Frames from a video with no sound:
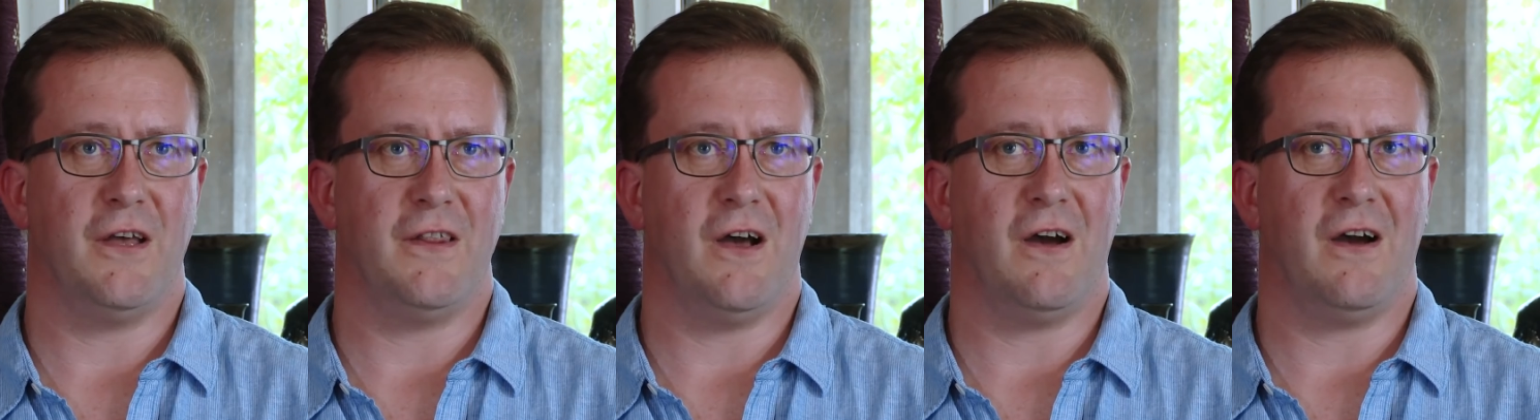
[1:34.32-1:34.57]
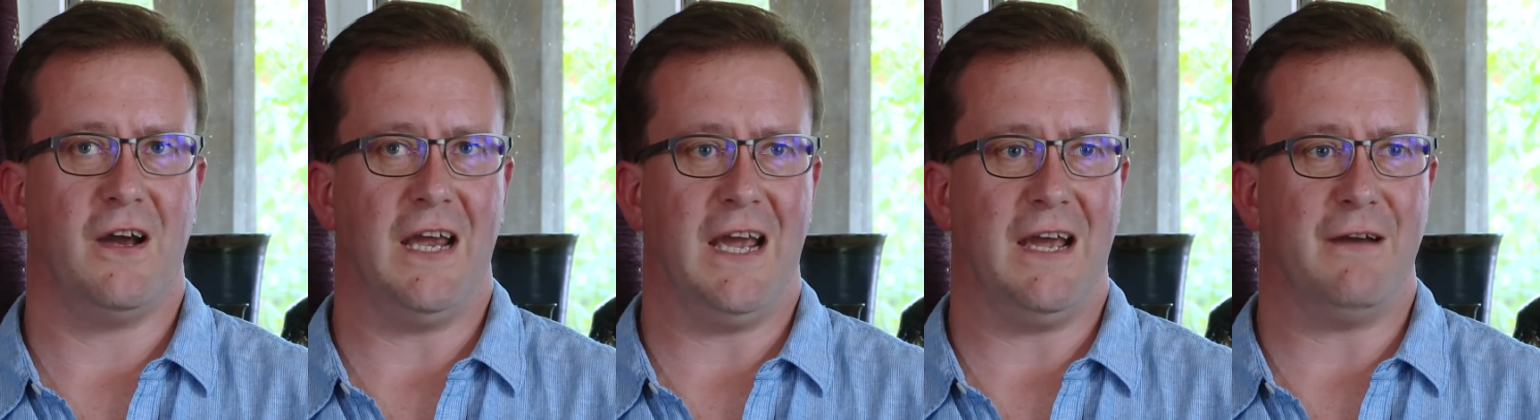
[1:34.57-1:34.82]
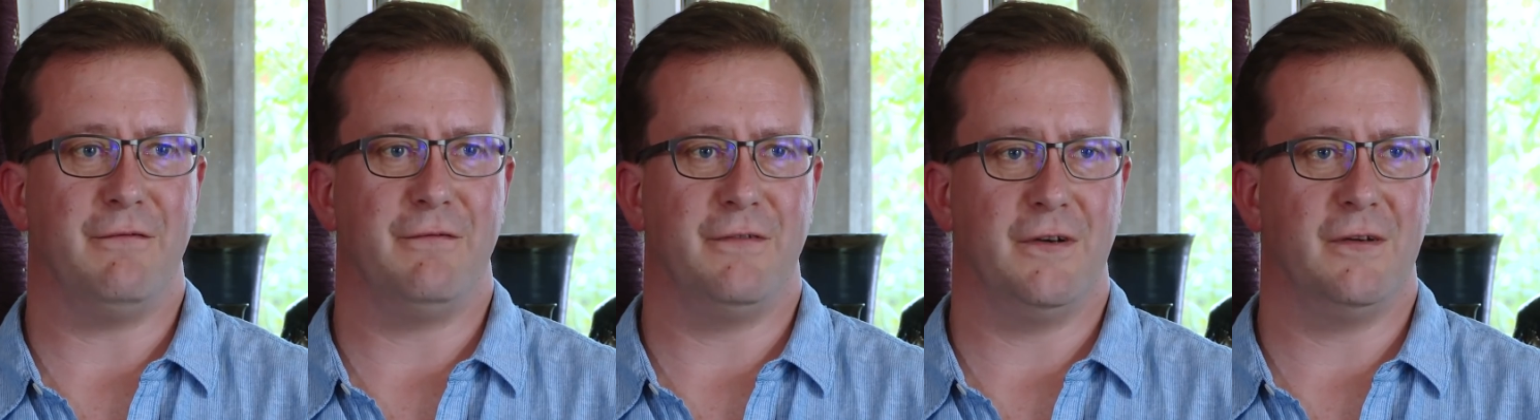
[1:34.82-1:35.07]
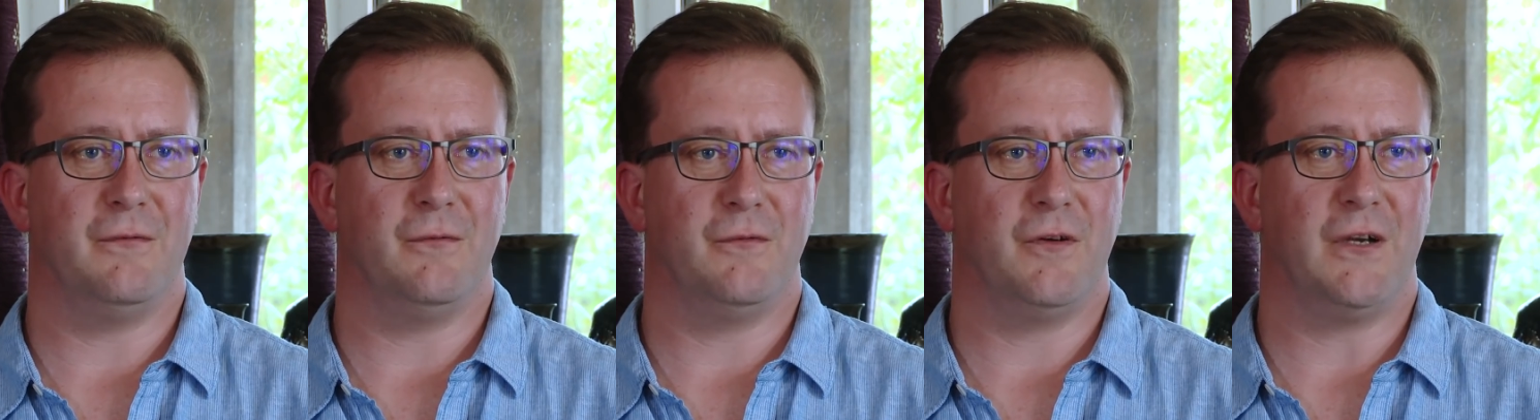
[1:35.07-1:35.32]
that I have
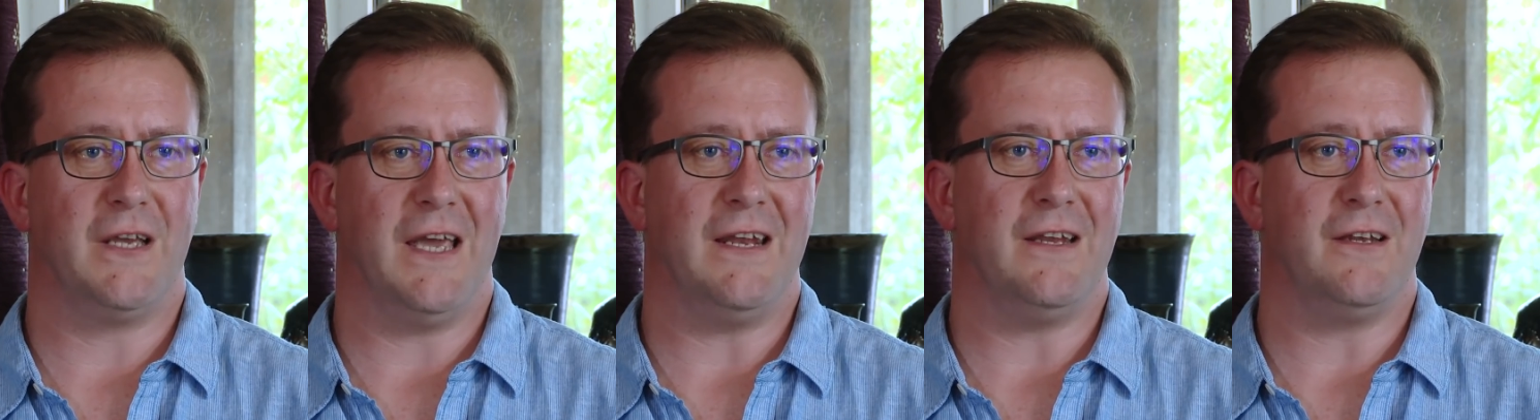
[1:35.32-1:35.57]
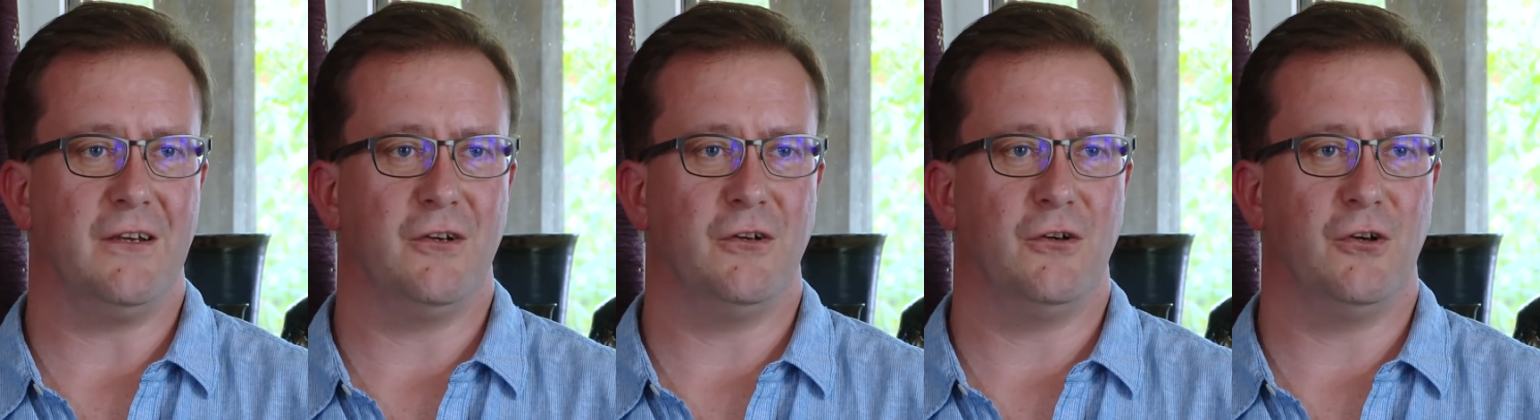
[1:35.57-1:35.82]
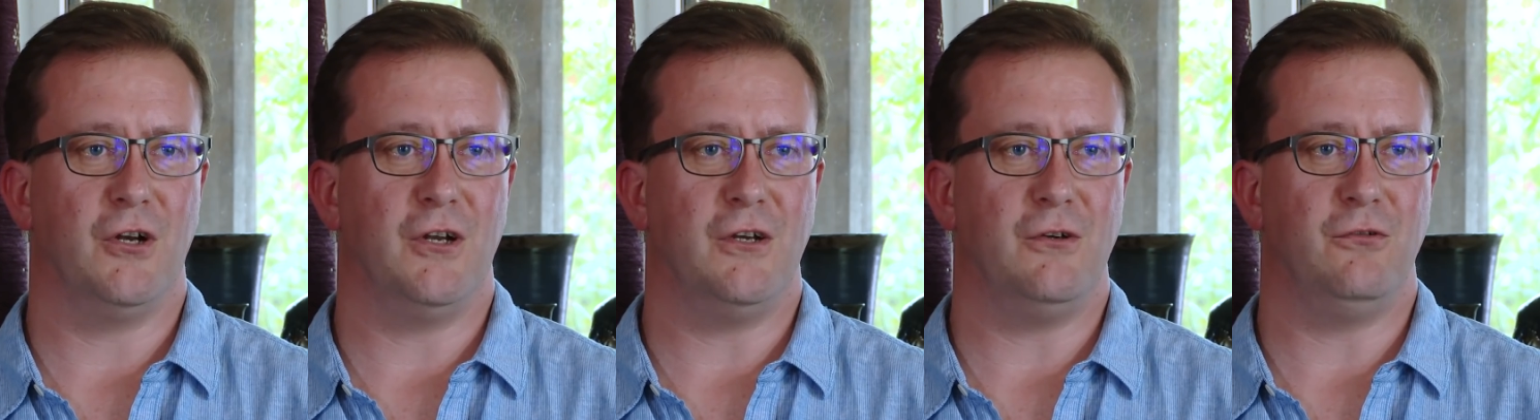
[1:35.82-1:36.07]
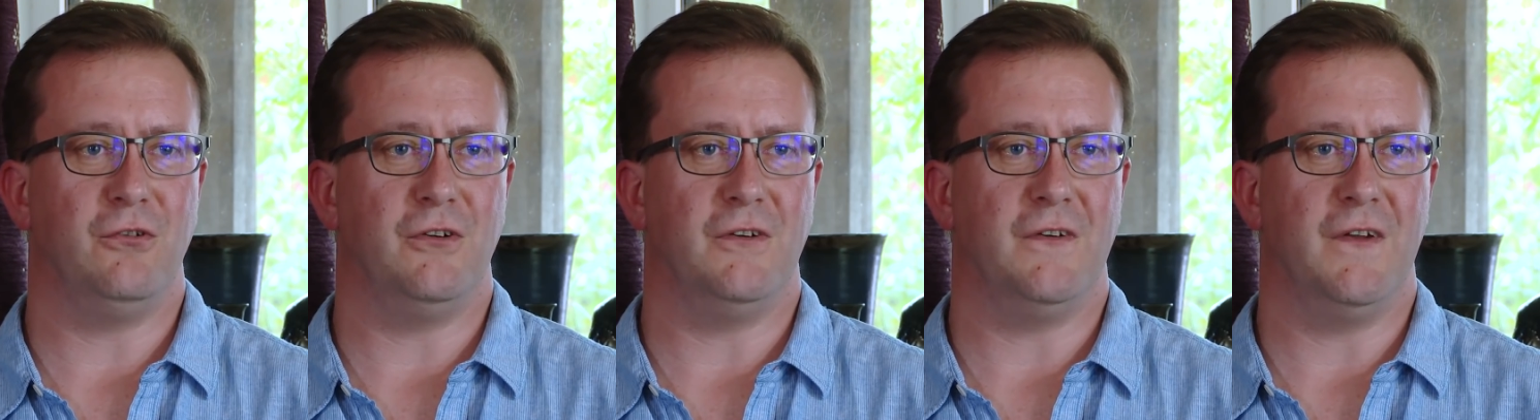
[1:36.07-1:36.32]
for getting
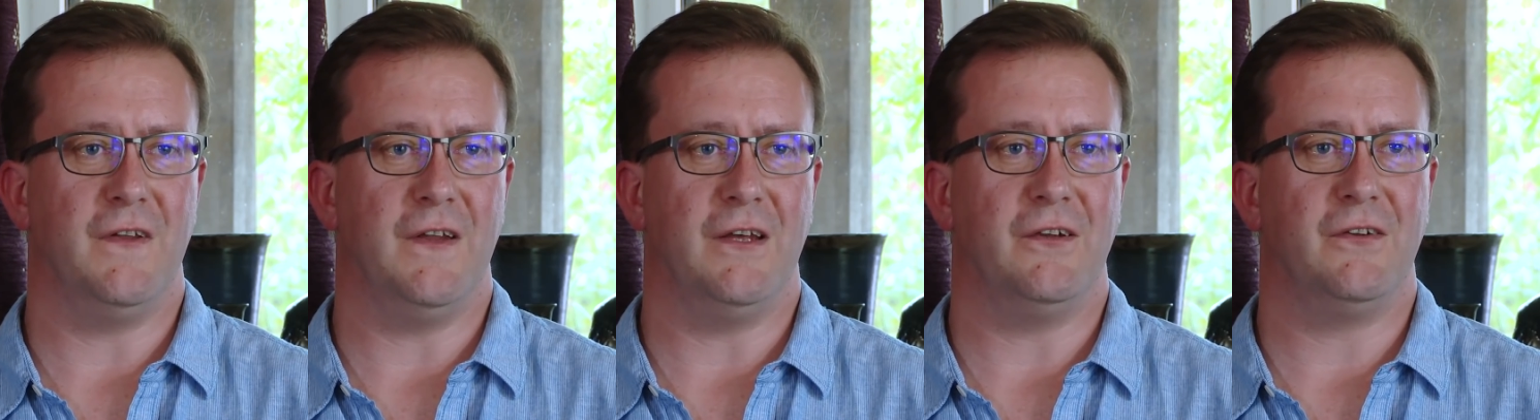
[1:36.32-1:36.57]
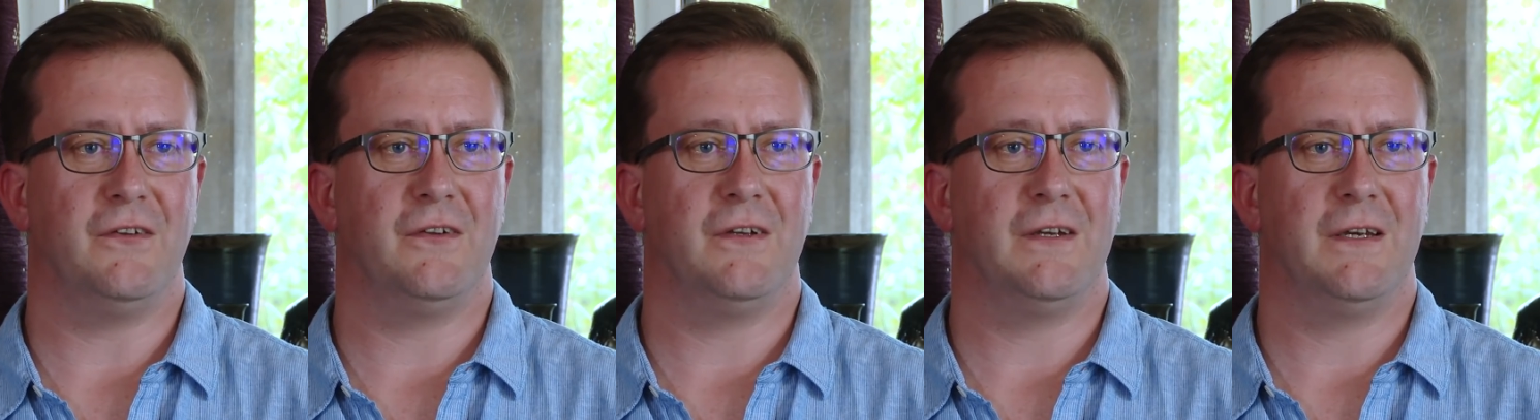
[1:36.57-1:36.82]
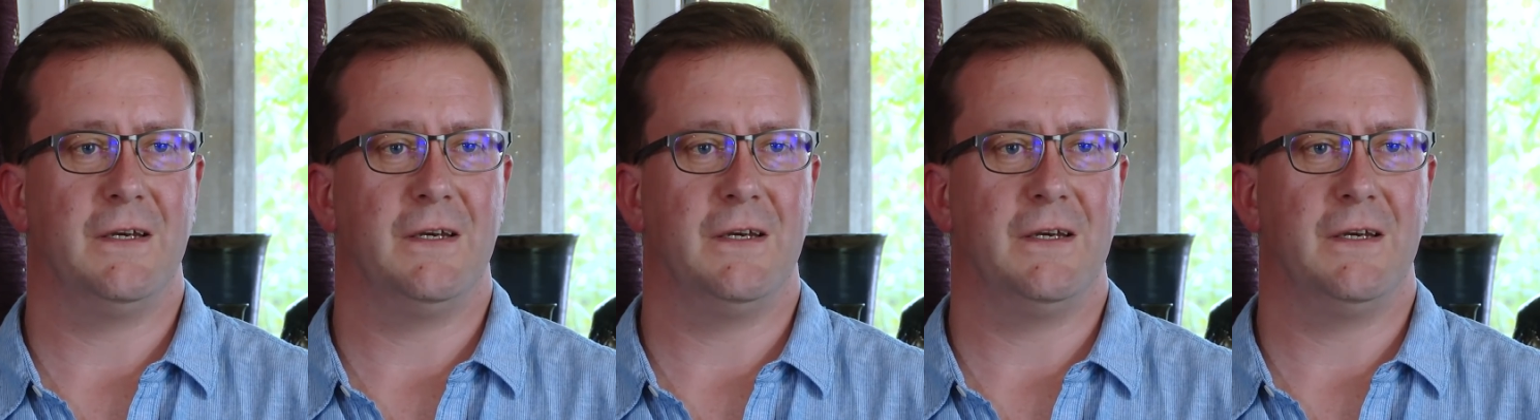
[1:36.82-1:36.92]
conclusion to this.